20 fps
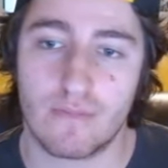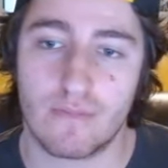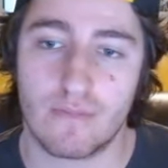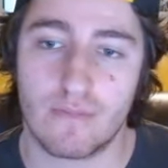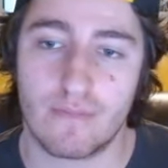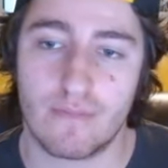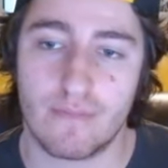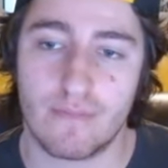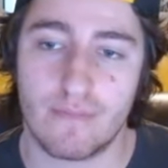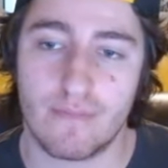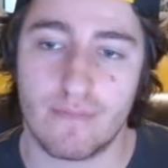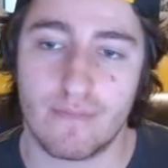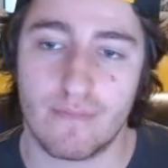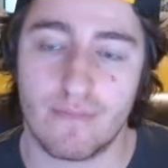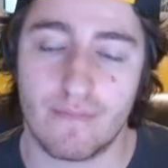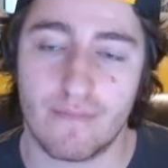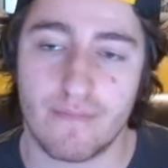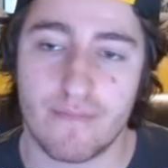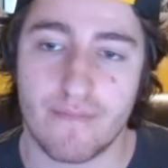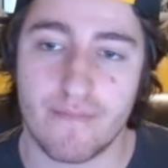
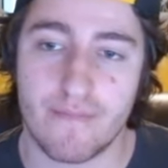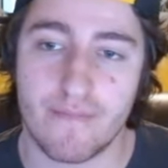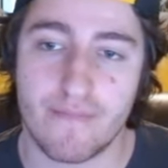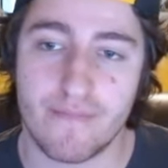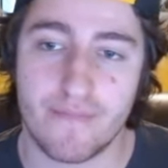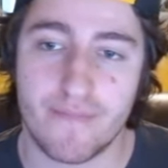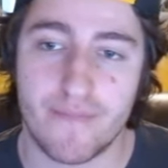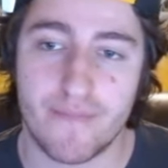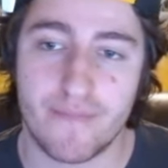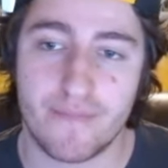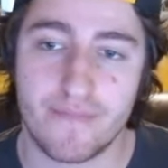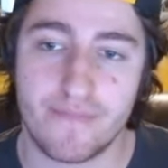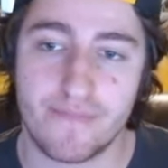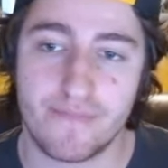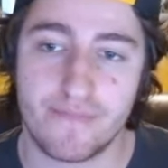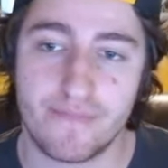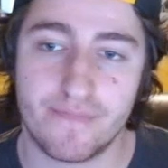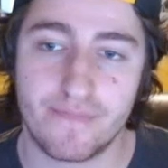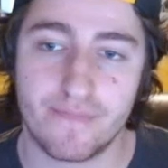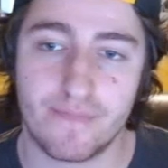
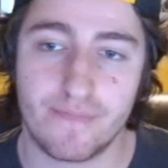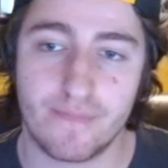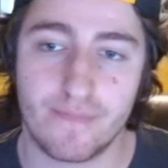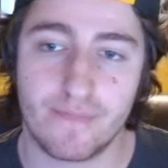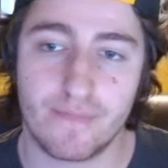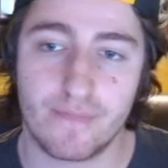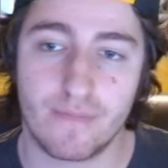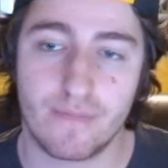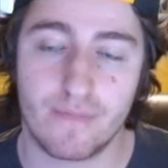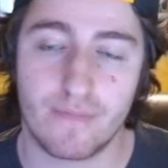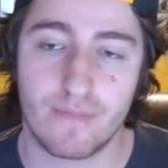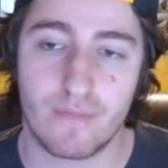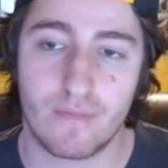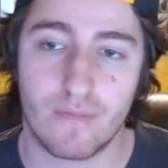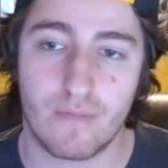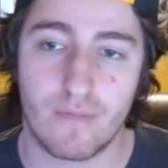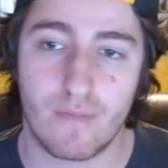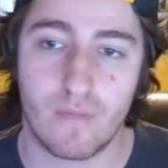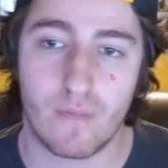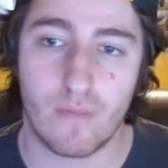
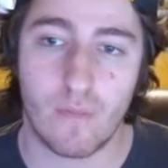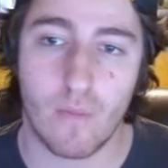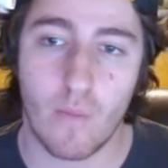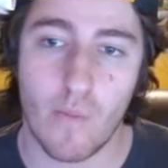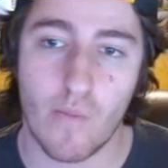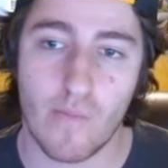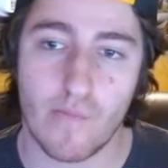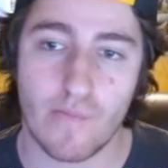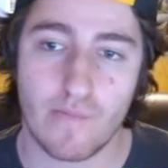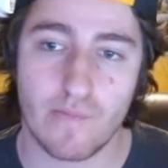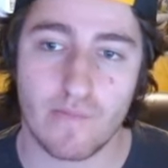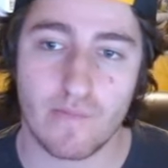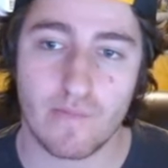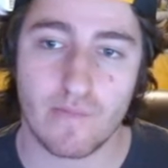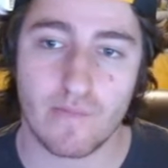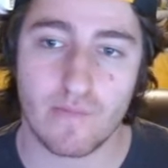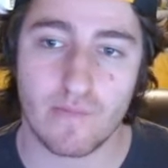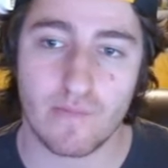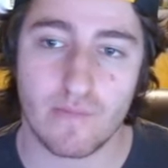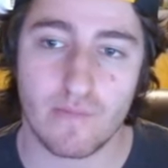
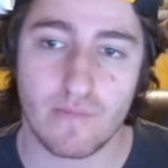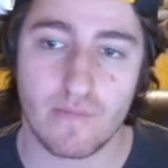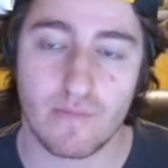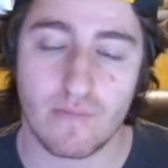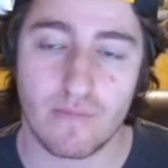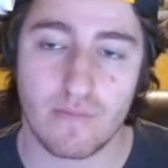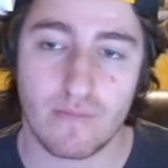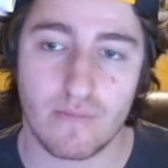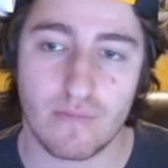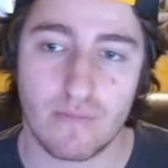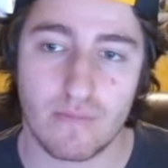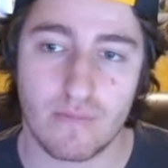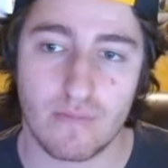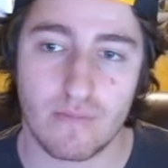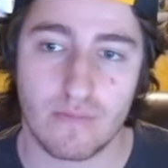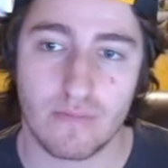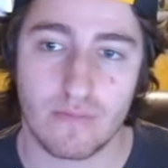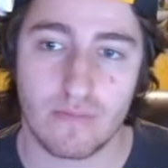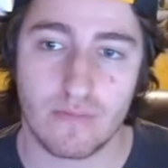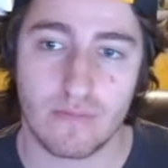
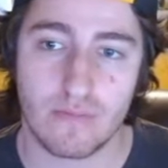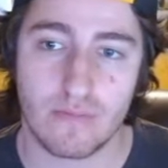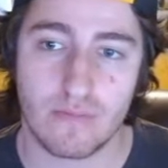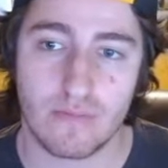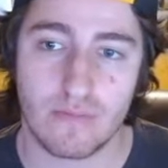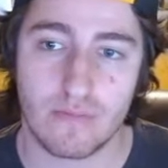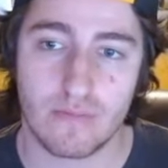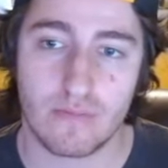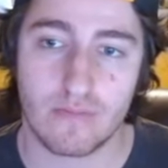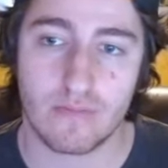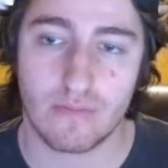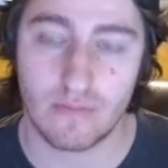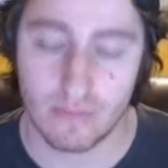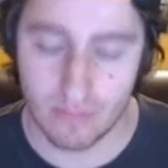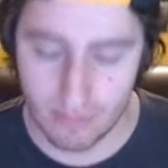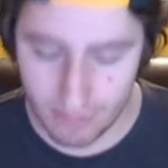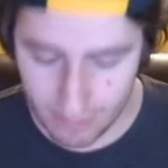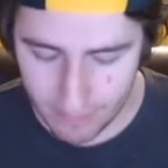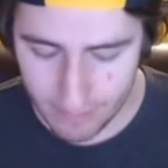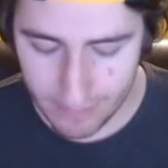
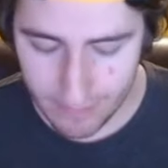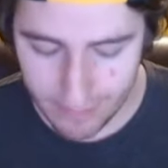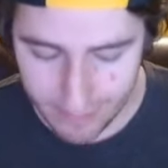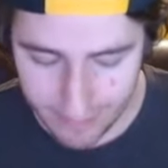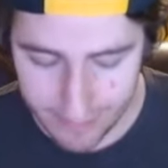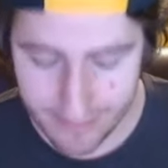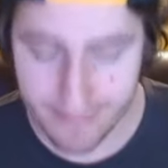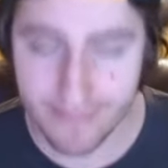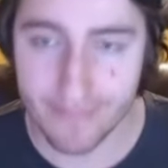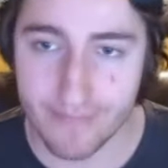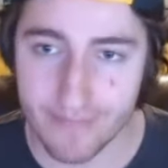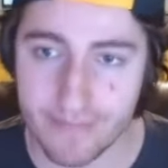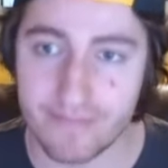[no speech]